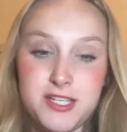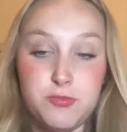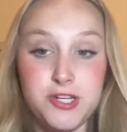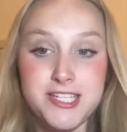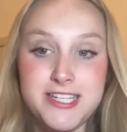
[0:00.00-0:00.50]

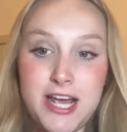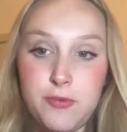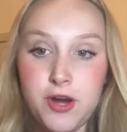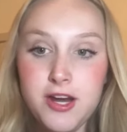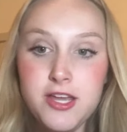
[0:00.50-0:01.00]
Sports
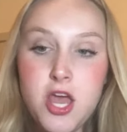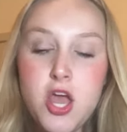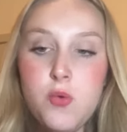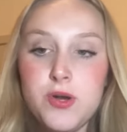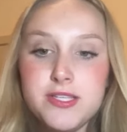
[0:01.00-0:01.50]
Network.
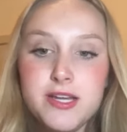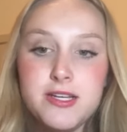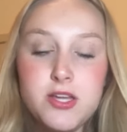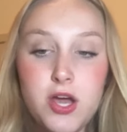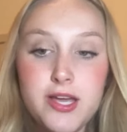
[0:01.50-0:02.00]
We just got done
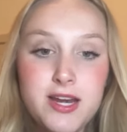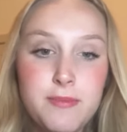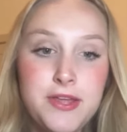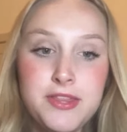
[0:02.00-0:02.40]
talking about